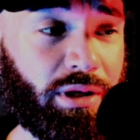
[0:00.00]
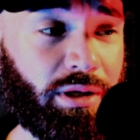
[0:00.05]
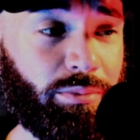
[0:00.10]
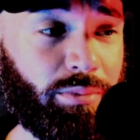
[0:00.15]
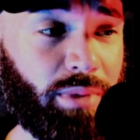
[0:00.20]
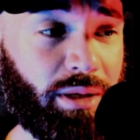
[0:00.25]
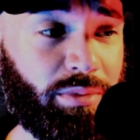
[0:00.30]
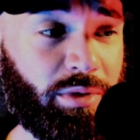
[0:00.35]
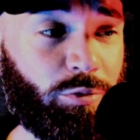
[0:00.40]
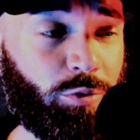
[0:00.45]
it
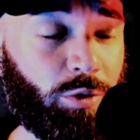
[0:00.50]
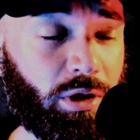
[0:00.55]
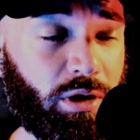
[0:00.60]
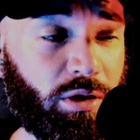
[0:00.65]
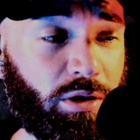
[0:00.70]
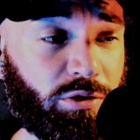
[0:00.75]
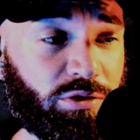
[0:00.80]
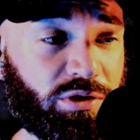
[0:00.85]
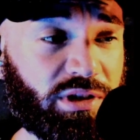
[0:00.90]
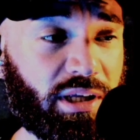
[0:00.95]
may be one
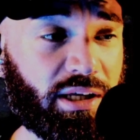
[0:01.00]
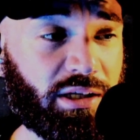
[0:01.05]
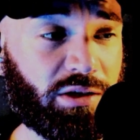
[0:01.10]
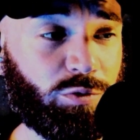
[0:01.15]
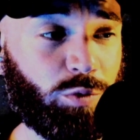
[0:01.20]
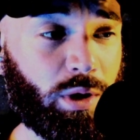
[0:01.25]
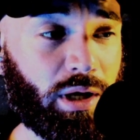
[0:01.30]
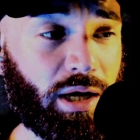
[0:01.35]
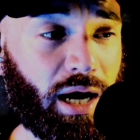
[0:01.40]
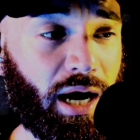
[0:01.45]
of those
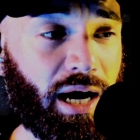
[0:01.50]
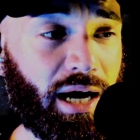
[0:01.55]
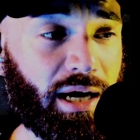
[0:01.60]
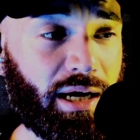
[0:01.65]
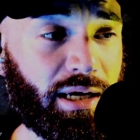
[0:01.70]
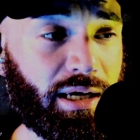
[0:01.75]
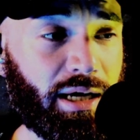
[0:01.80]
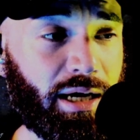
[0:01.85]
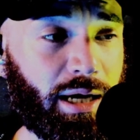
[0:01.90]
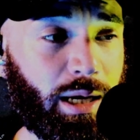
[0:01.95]
things where
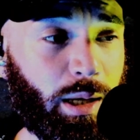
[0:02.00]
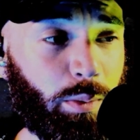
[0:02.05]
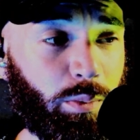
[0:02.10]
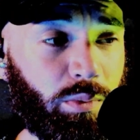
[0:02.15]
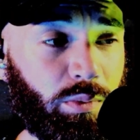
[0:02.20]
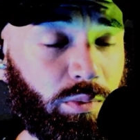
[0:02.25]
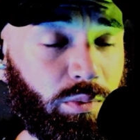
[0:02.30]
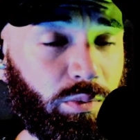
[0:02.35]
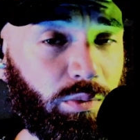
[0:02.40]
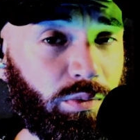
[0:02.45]

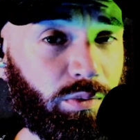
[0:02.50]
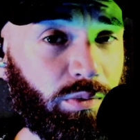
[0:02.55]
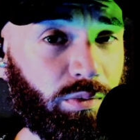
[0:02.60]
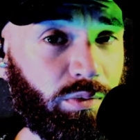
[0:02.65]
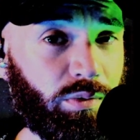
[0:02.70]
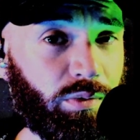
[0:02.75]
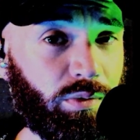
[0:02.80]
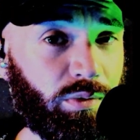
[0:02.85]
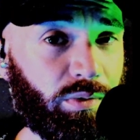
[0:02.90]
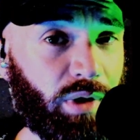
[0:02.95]

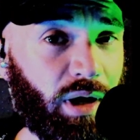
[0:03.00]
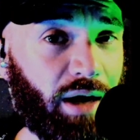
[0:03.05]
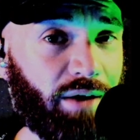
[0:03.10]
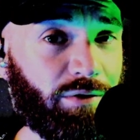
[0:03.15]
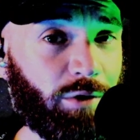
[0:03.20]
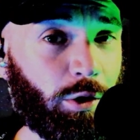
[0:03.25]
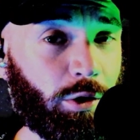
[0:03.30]
I've